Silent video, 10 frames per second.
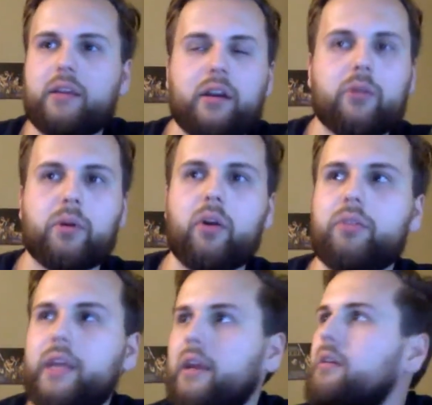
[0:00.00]
We're
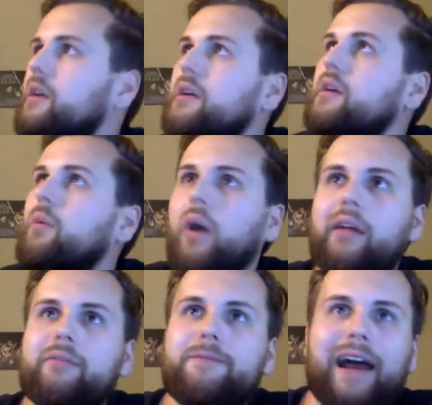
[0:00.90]
only,
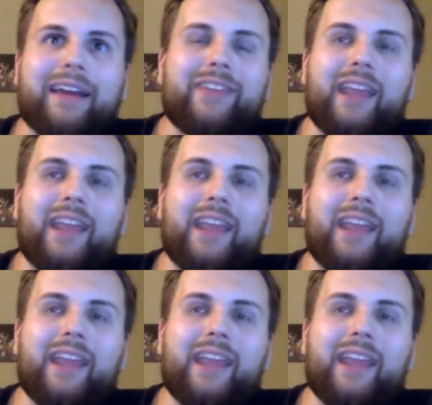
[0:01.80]
5